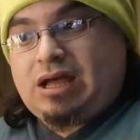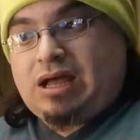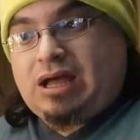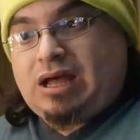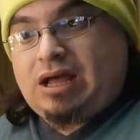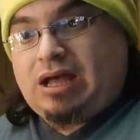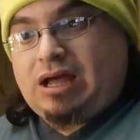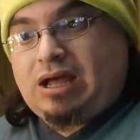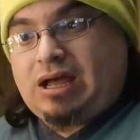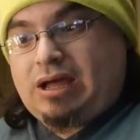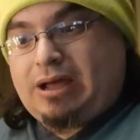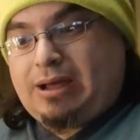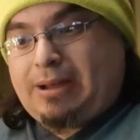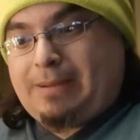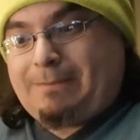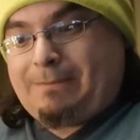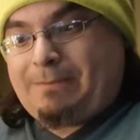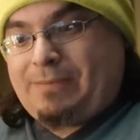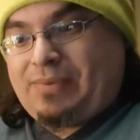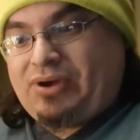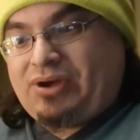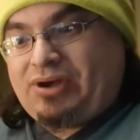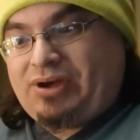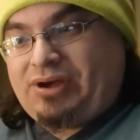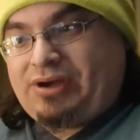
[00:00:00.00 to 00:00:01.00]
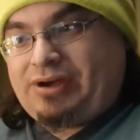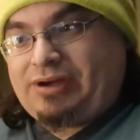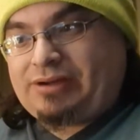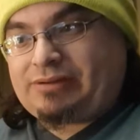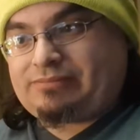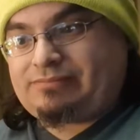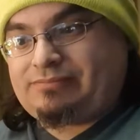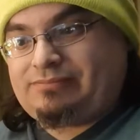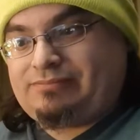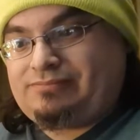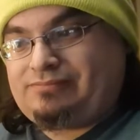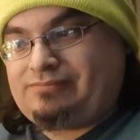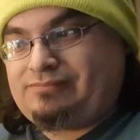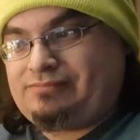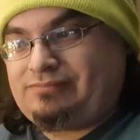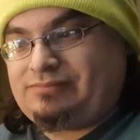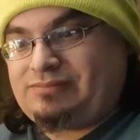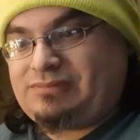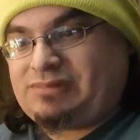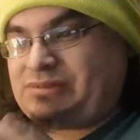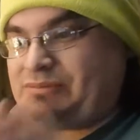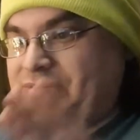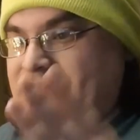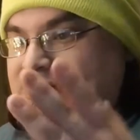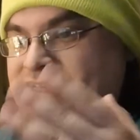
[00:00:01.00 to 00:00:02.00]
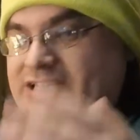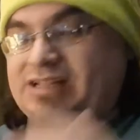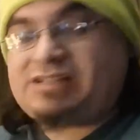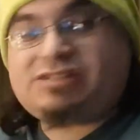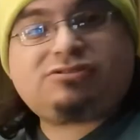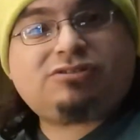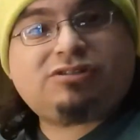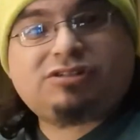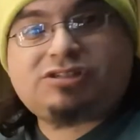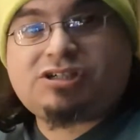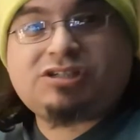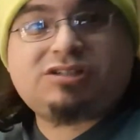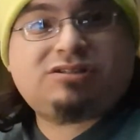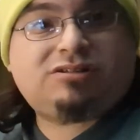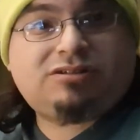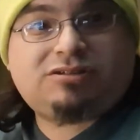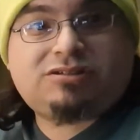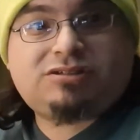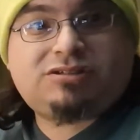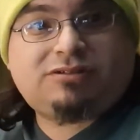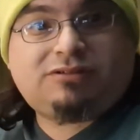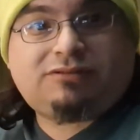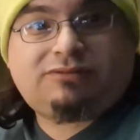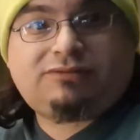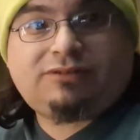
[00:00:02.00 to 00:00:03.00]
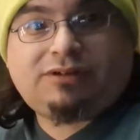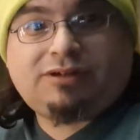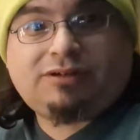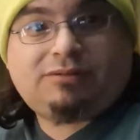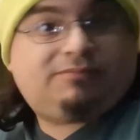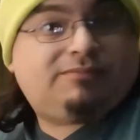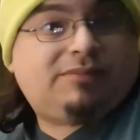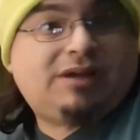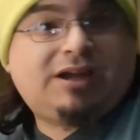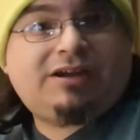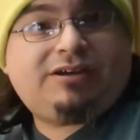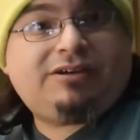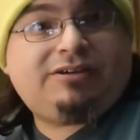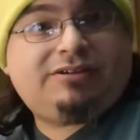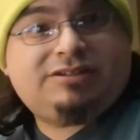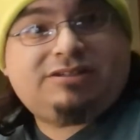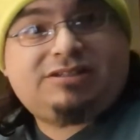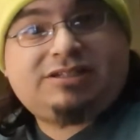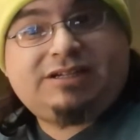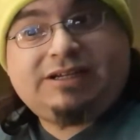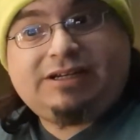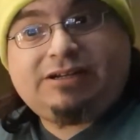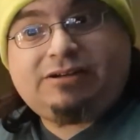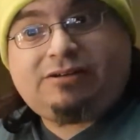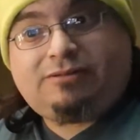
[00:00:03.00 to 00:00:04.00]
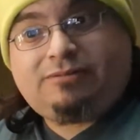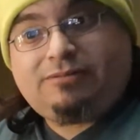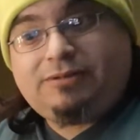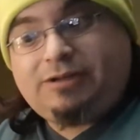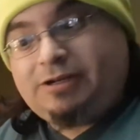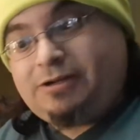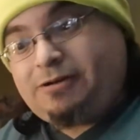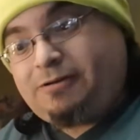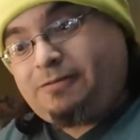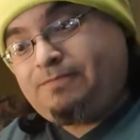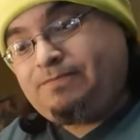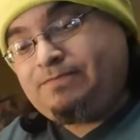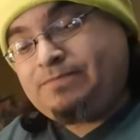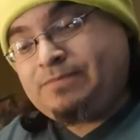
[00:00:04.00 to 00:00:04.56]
But, I mean, this truck just looks so fun. I couldn't say no, you know.